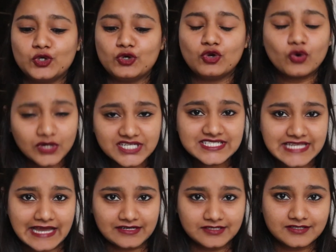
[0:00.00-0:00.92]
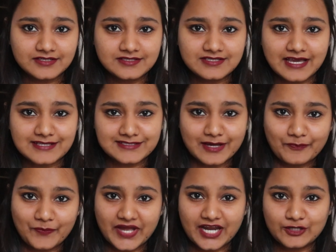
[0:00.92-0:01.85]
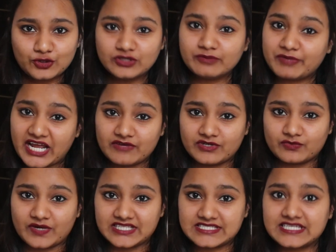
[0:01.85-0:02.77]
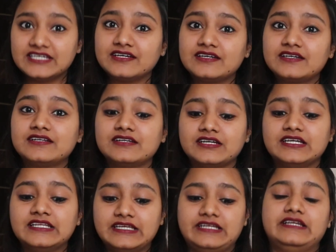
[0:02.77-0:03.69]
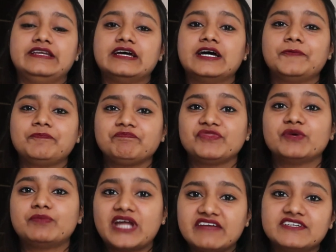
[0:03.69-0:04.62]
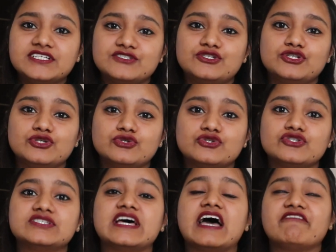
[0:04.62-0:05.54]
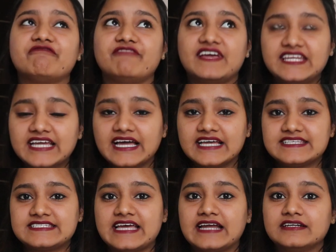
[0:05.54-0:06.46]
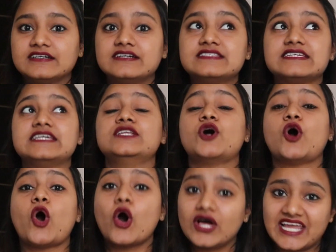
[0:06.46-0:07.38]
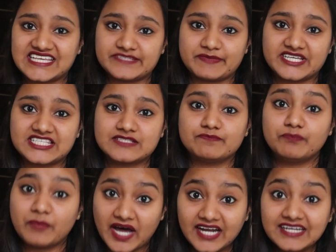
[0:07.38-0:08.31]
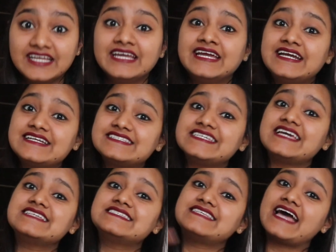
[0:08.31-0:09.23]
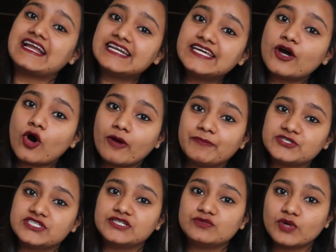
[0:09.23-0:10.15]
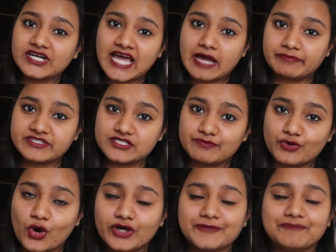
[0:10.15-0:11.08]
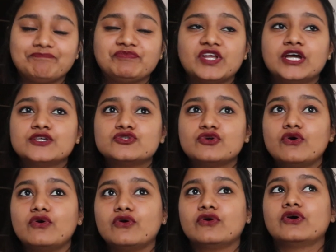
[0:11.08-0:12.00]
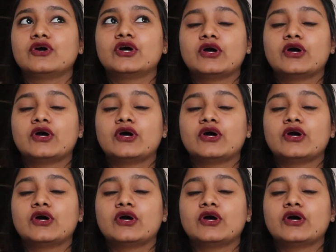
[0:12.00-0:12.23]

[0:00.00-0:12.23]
lower standards as compared to the private ones. Here in India, the private institutions have very high standards in all aspects, but it is the exactly opposite what happens abroad. So